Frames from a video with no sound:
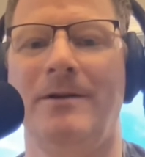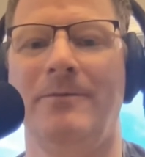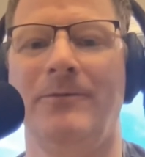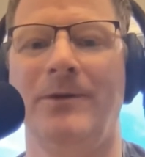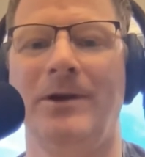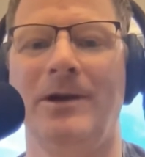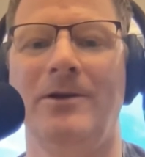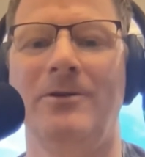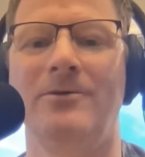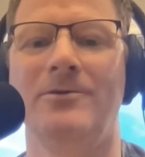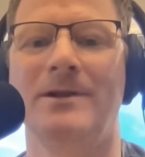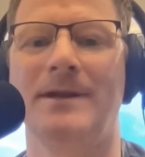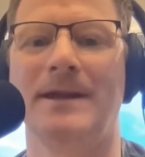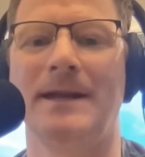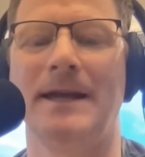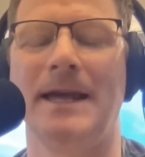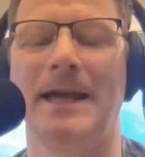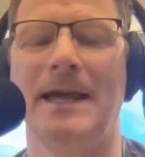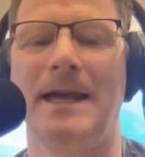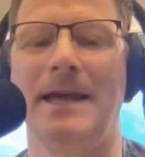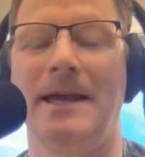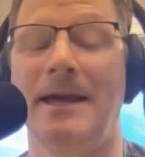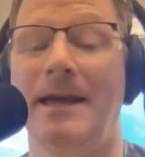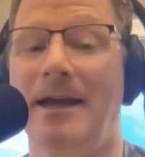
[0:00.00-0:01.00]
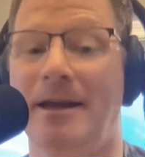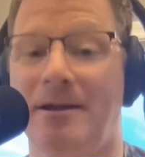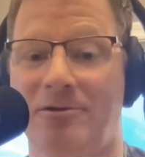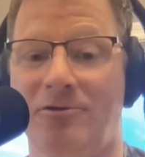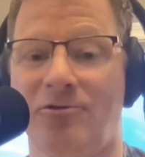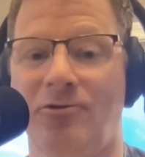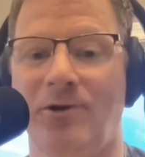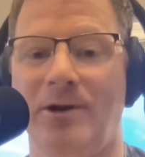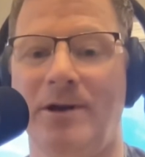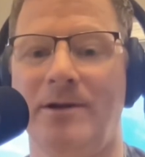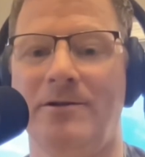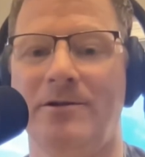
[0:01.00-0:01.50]
We use a
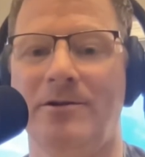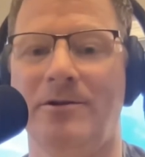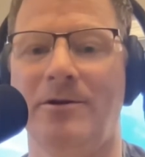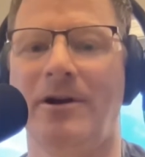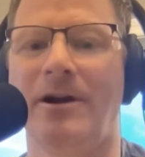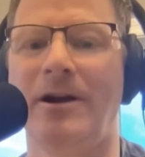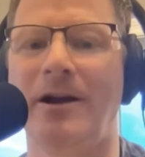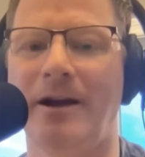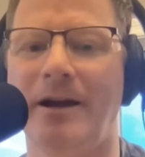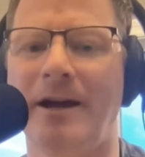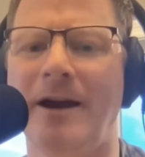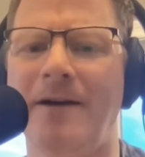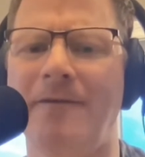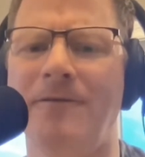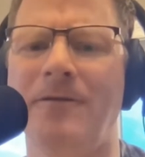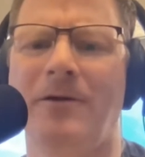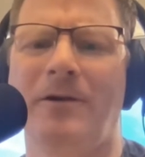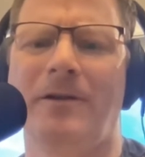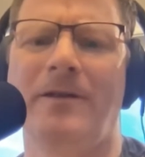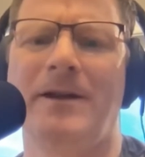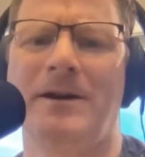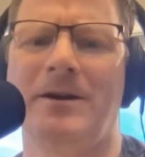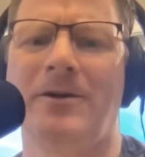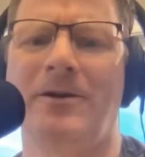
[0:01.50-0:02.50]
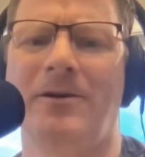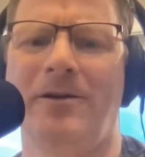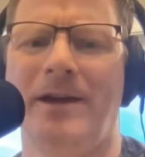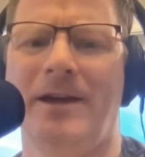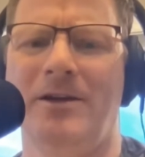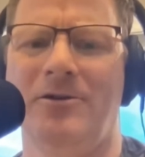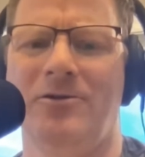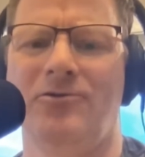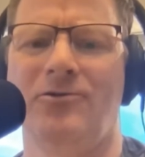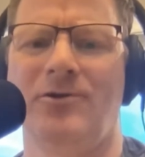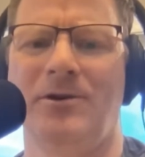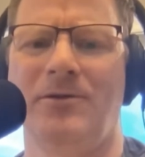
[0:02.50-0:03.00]
history, so a careful clinical
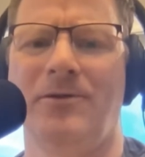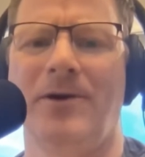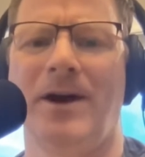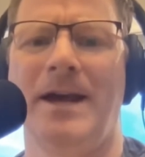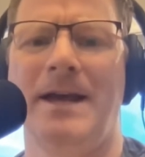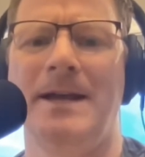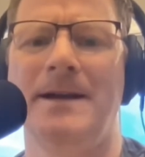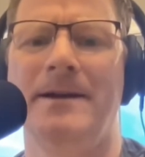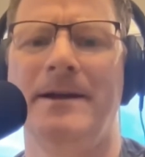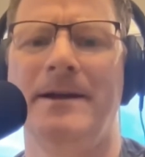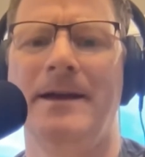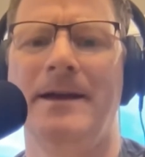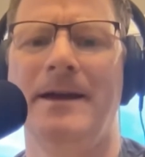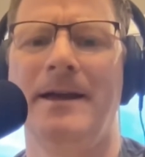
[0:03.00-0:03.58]
history, right?